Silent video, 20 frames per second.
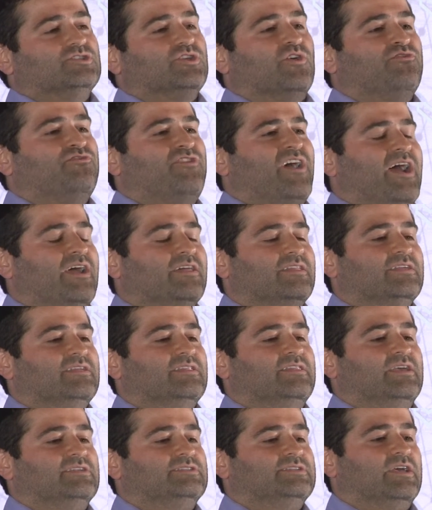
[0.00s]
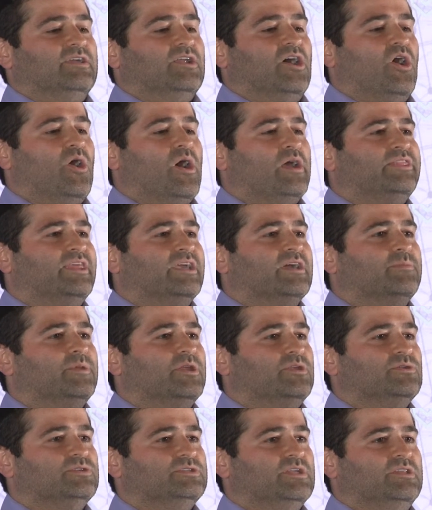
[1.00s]
So finally they said, I think I'm
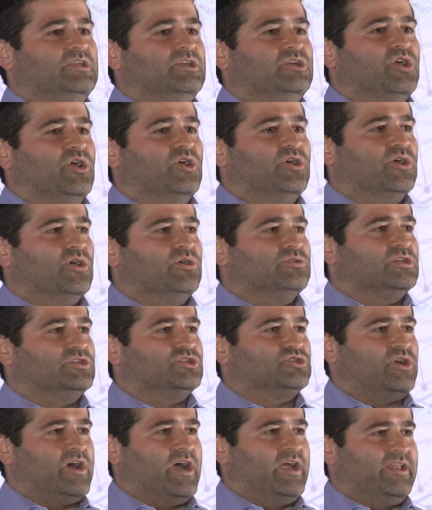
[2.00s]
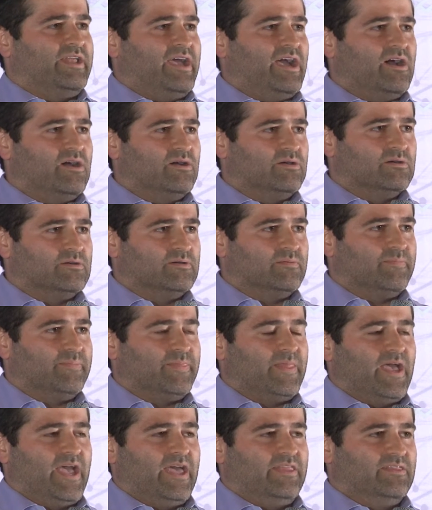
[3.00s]
going to use Indiegogo to try it out.
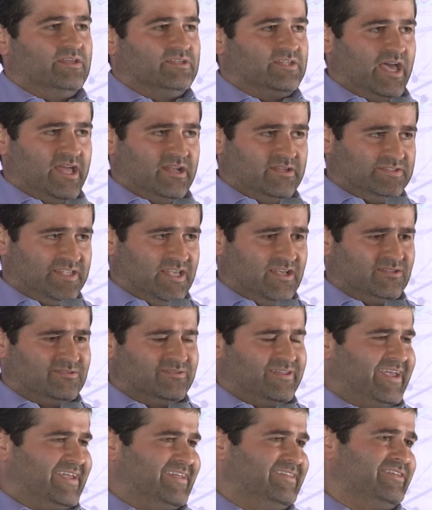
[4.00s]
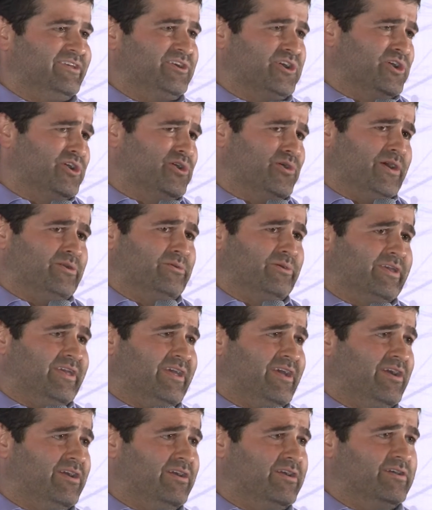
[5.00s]
And the head of sales is like, Indiegogo, I don't
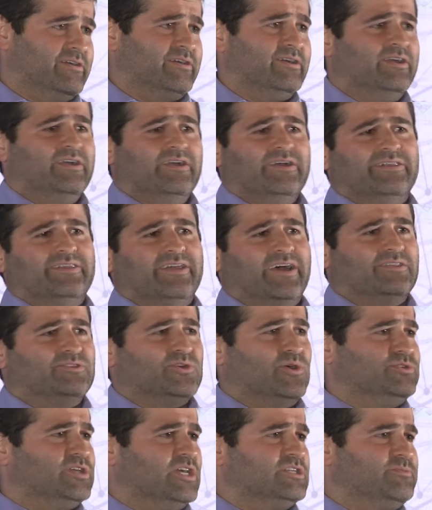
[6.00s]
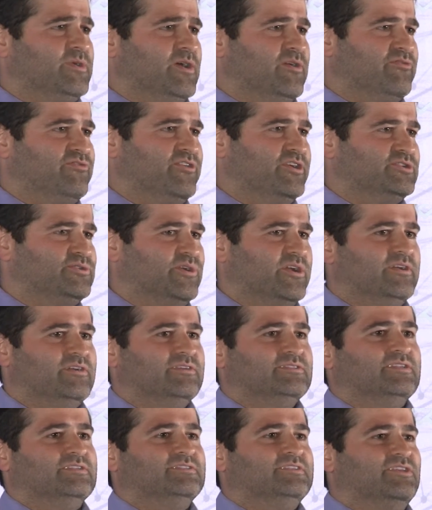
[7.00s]
care. Like, don't touch my
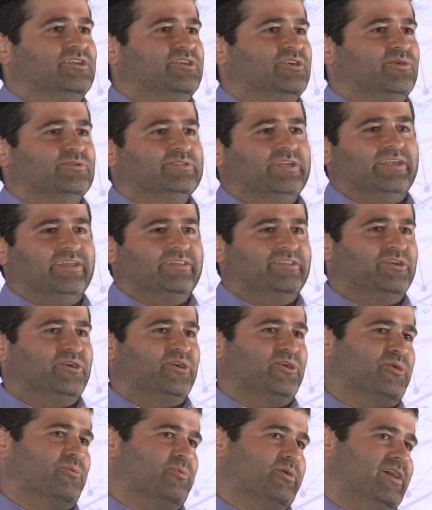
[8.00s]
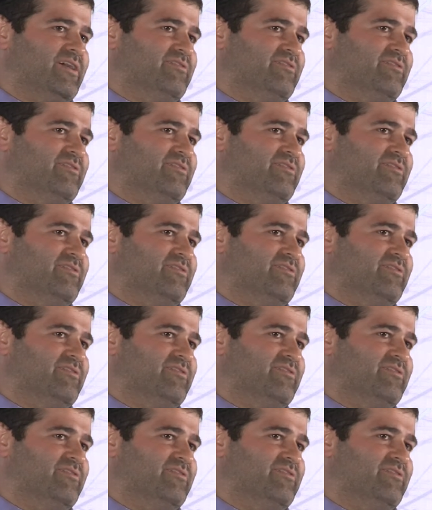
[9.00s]
refrigerators. The CEO is like, Indiegogo,